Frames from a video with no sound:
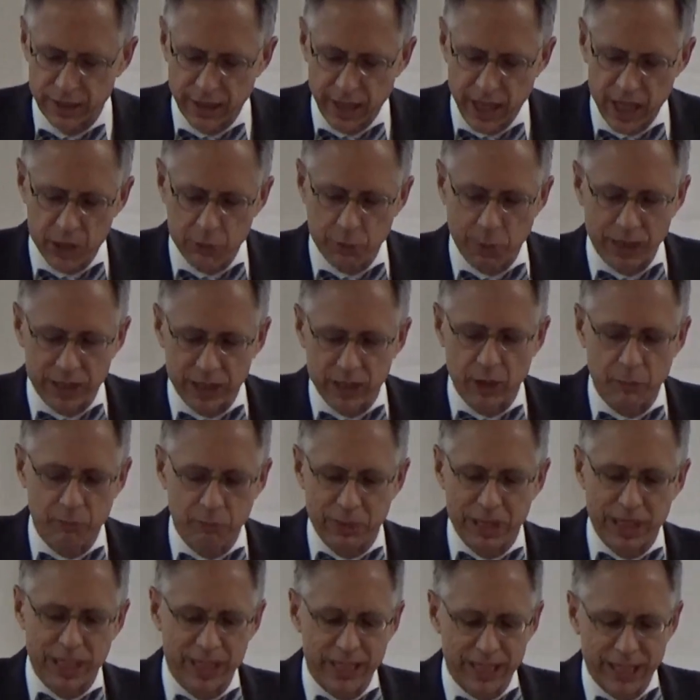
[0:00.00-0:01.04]
has been
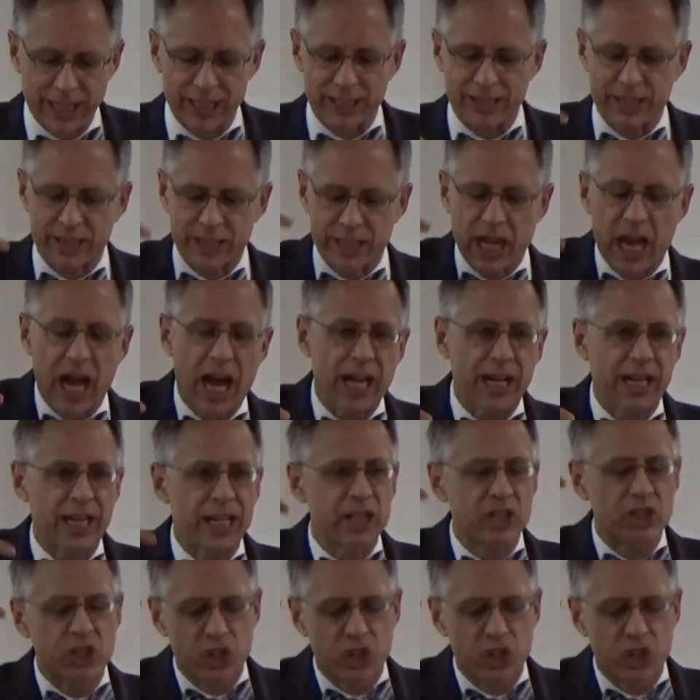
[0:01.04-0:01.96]
committed against God and is